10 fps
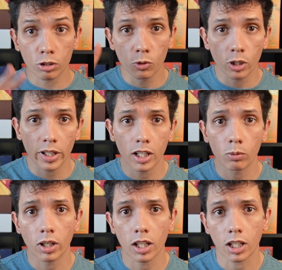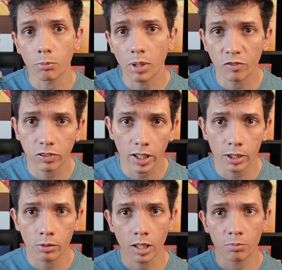morning and welcome. I'm Fly
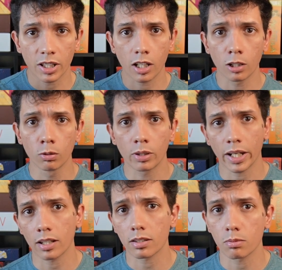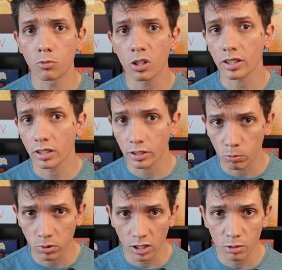and today I'm taking a look at Monster Hunter
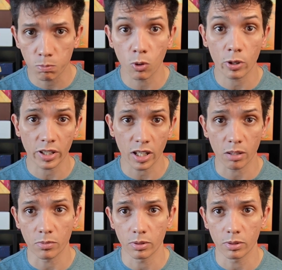World board game.